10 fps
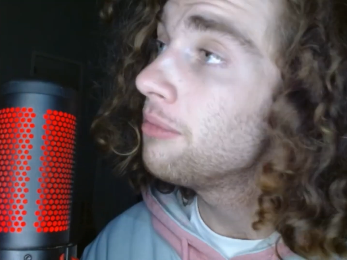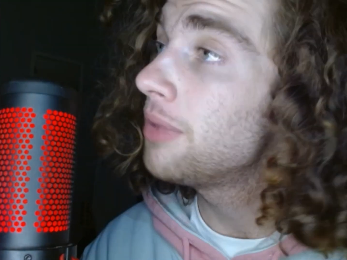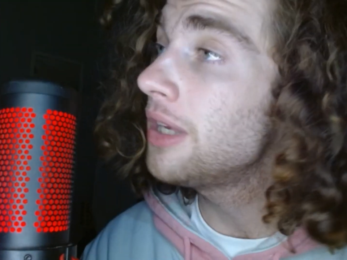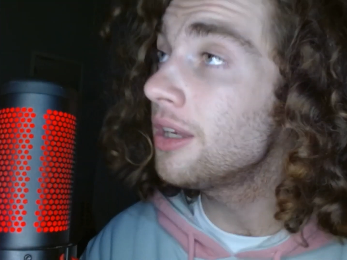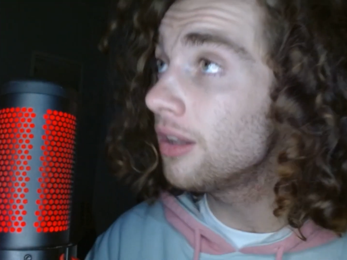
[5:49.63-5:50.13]

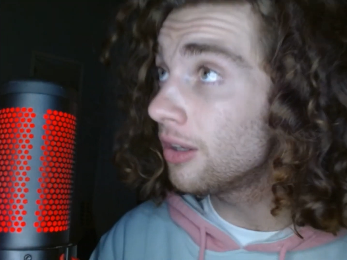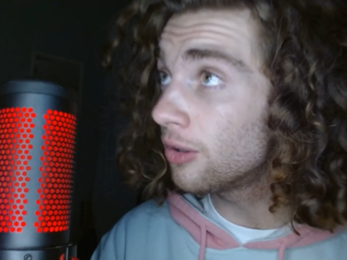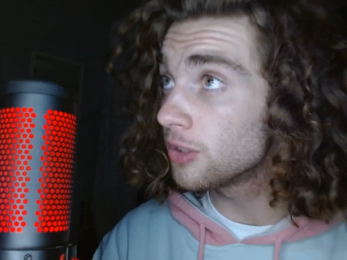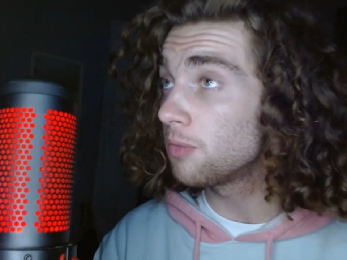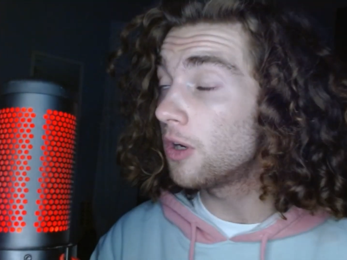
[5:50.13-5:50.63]
being a little
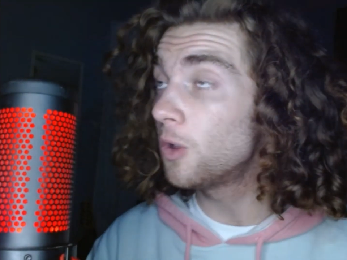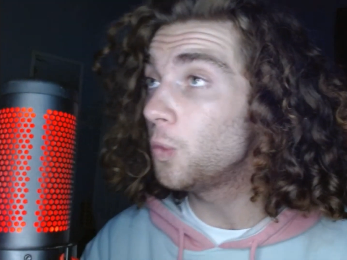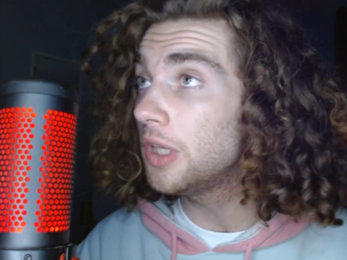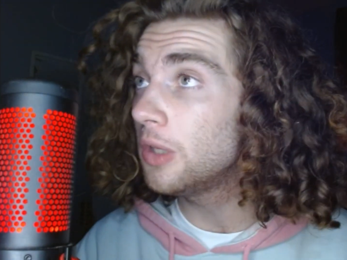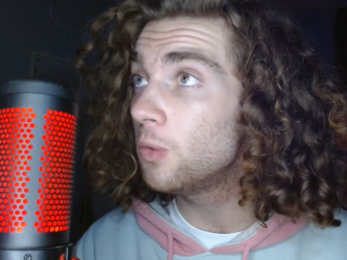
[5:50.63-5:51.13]
small
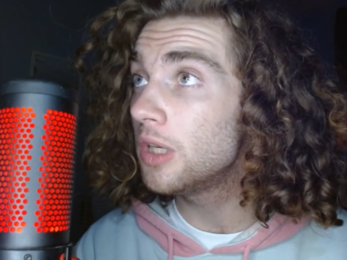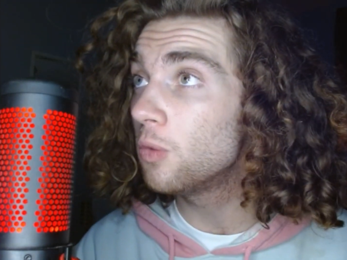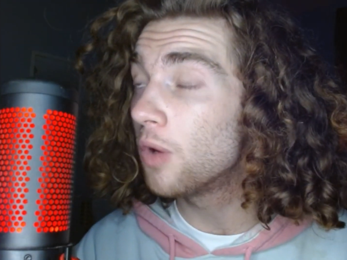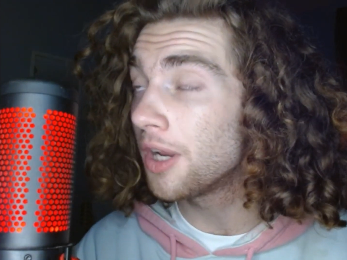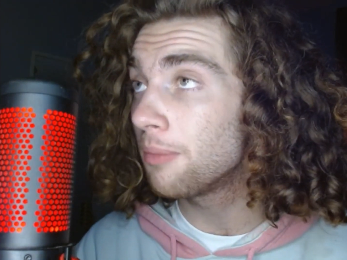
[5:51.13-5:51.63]
wee wee
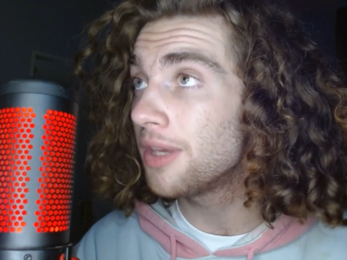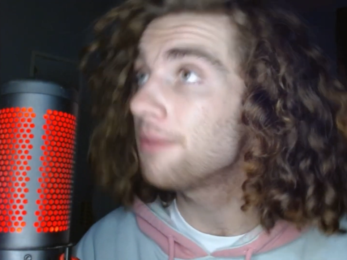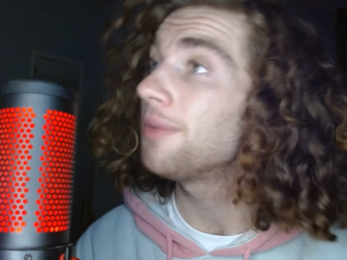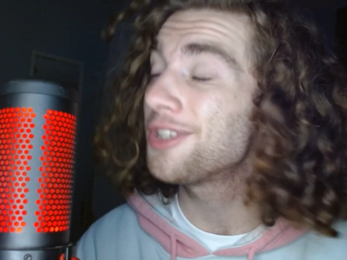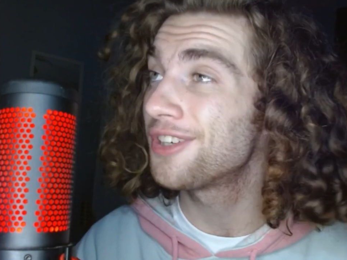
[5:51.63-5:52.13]
wannabe,
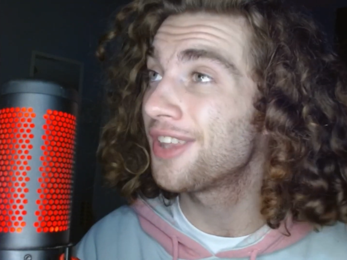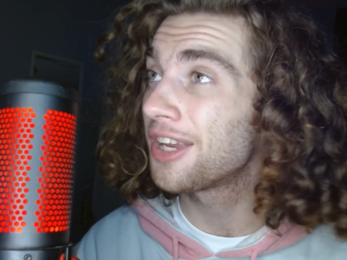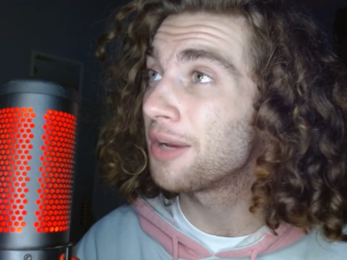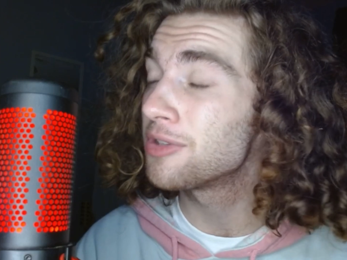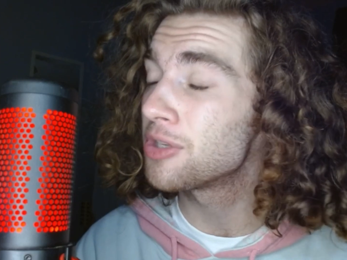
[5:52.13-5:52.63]
make sure to like,
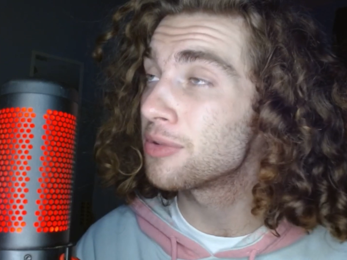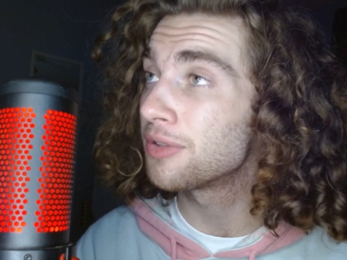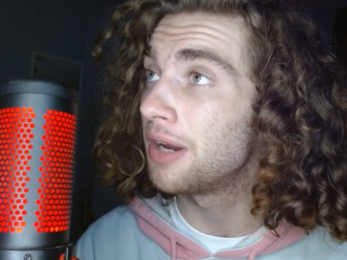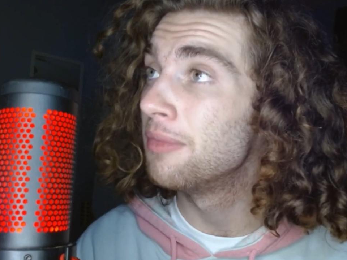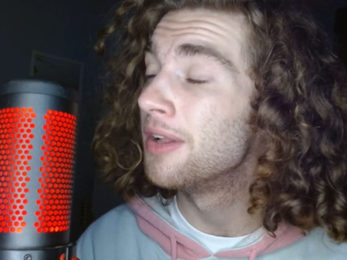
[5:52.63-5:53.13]
comment,
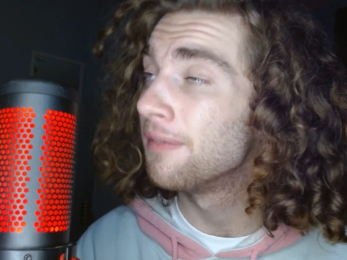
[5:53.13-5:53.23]
subscribe.